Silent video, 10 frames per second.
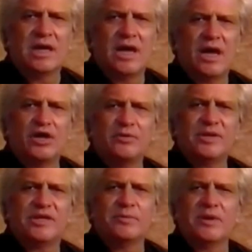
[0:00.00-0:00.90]
how to
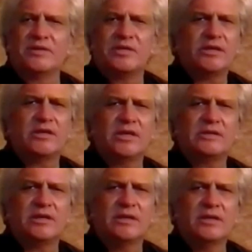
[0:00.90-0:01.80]
become articulate
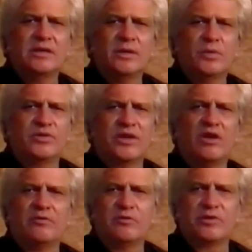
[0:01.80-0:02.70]
with
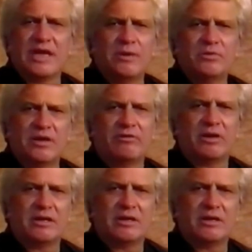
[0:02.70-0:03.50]
our vocabulary.